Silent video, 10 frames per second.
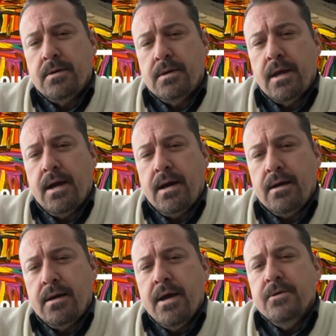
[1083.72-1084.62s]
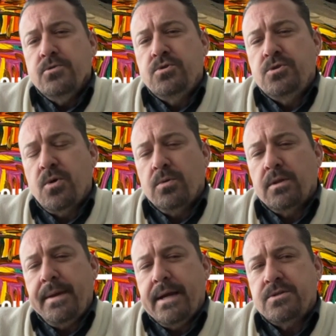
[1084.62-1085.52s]
Yeah. So
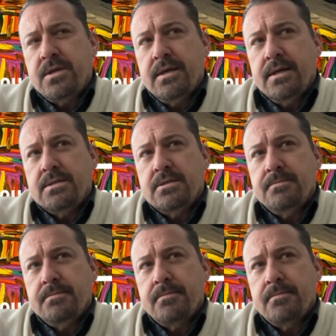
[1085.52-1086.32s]
let me ask you this.